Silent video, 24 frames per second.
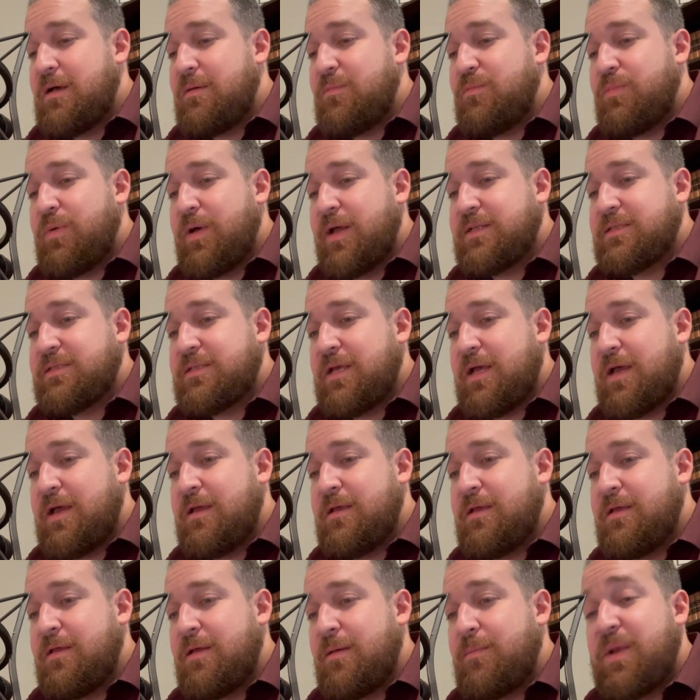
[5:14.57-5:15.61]
but I'm
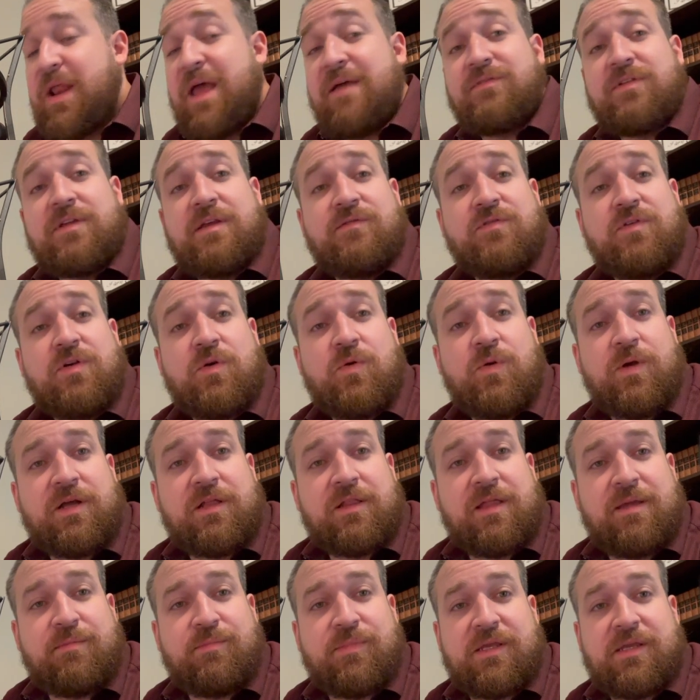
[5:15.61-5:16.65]
gonna have to give you a
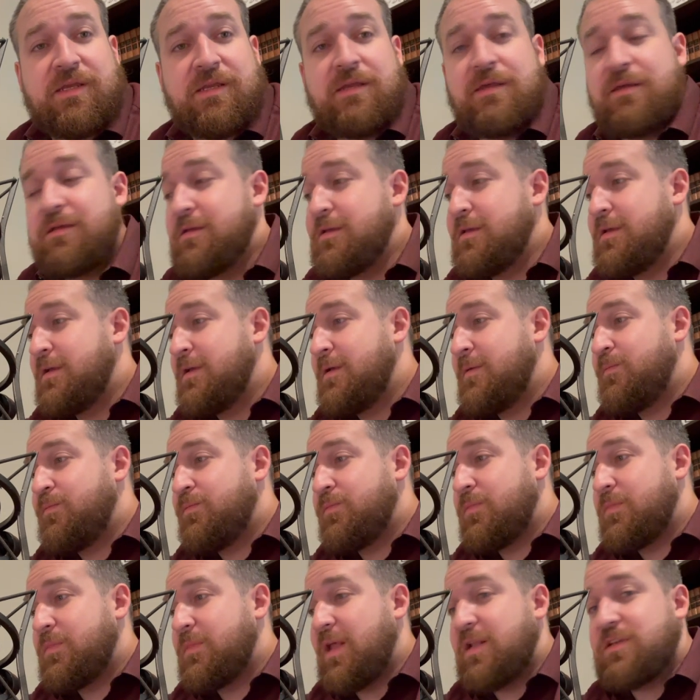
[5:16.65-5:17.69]
quitclaim deed.
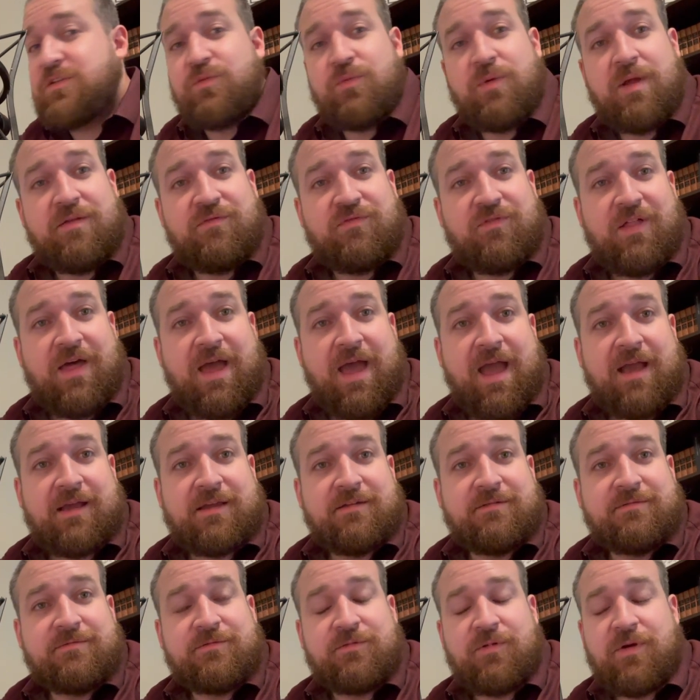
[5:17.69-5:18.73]
That's a red flag,
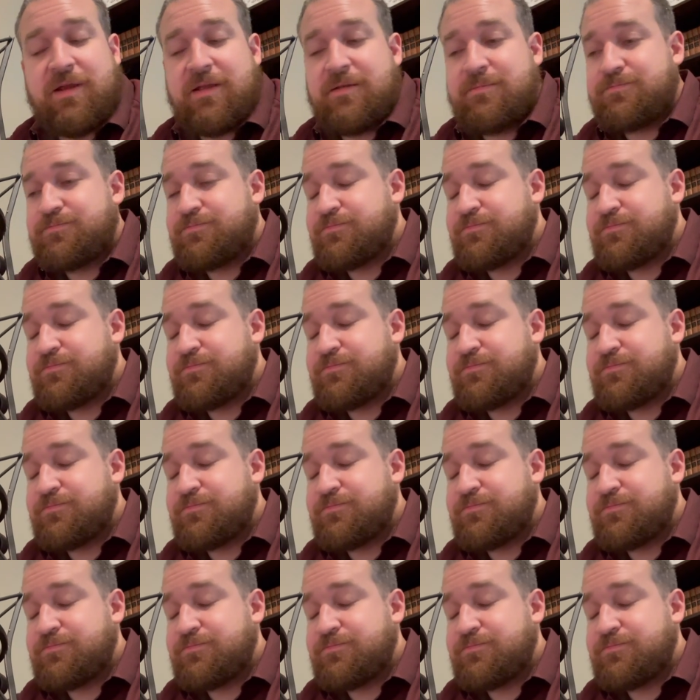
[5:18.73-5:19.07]
right?